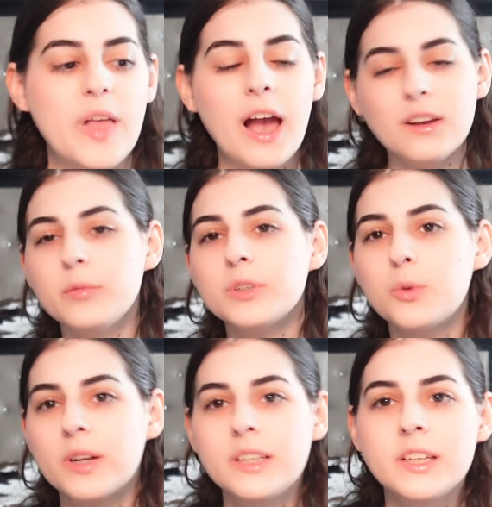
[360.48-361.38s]
at number
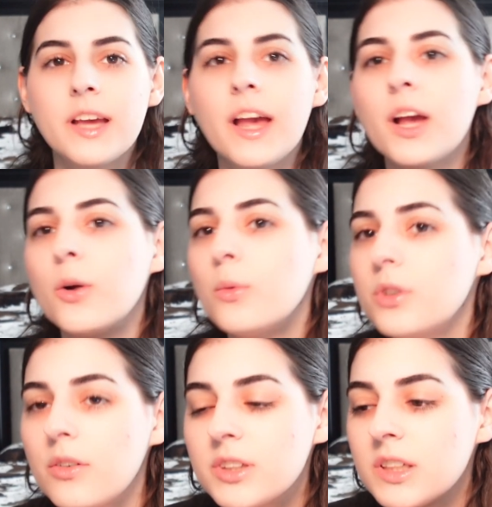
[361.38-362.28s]
20,
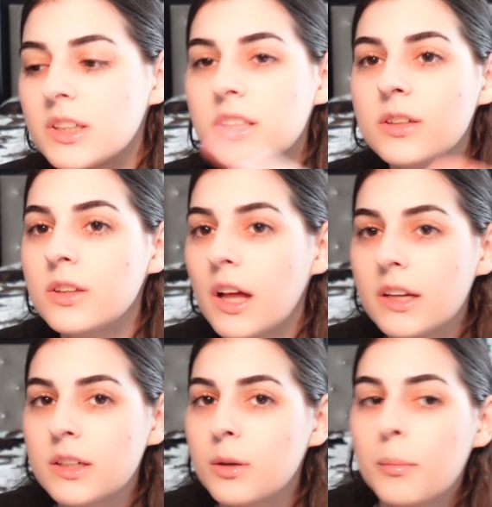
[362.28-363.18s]
which obviously
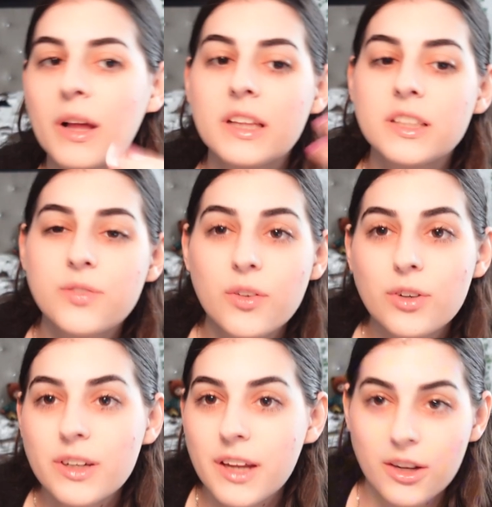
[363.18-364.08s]
like my least
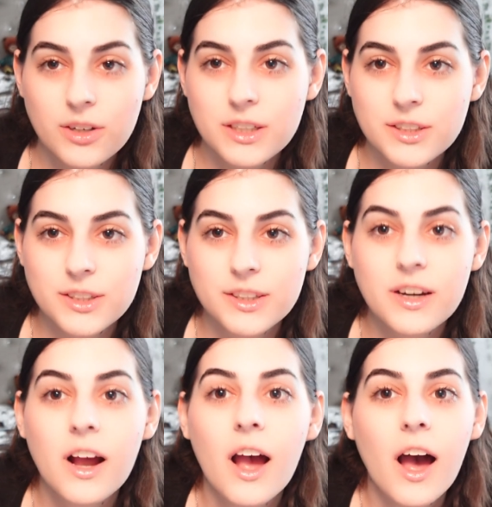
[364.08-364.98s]
favorite
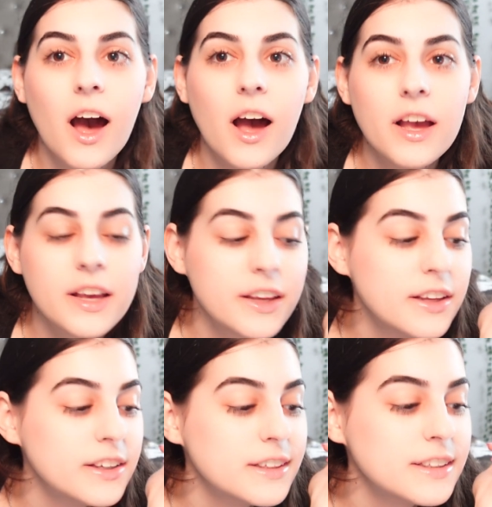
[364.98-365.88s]
character,
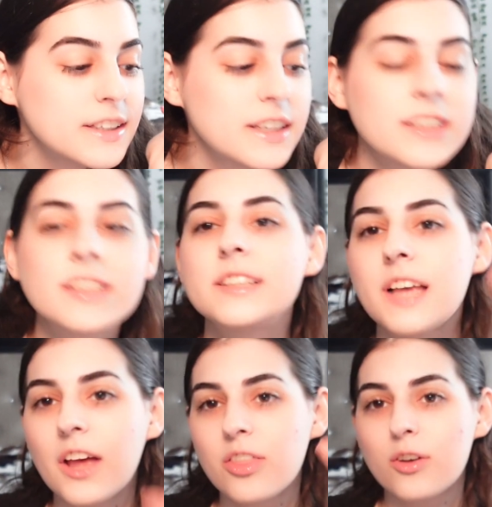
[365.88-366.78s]
is
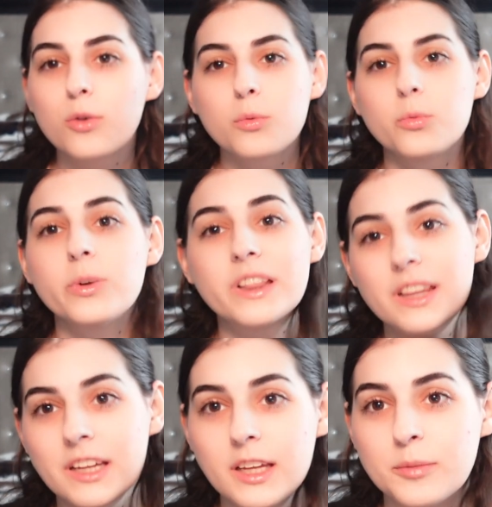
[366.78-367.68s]
Seth
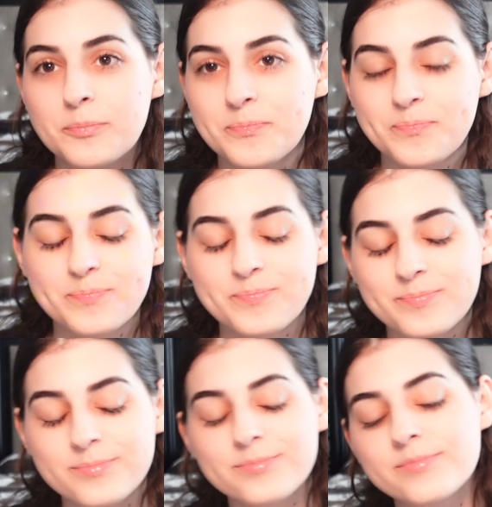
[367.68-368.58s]
Ridley.
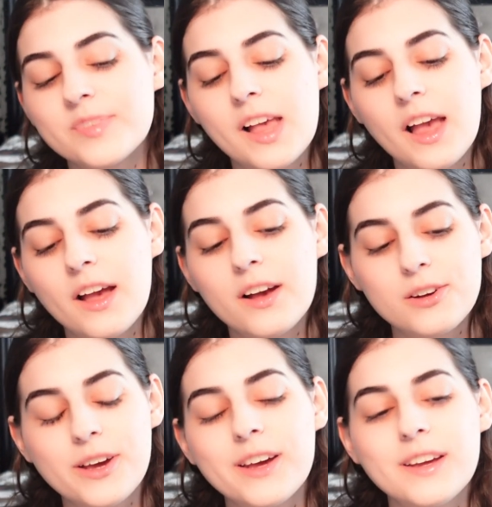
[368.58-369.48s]

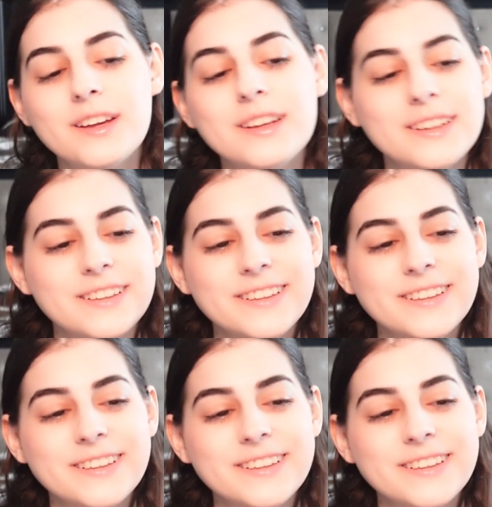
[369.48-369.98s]
Okay.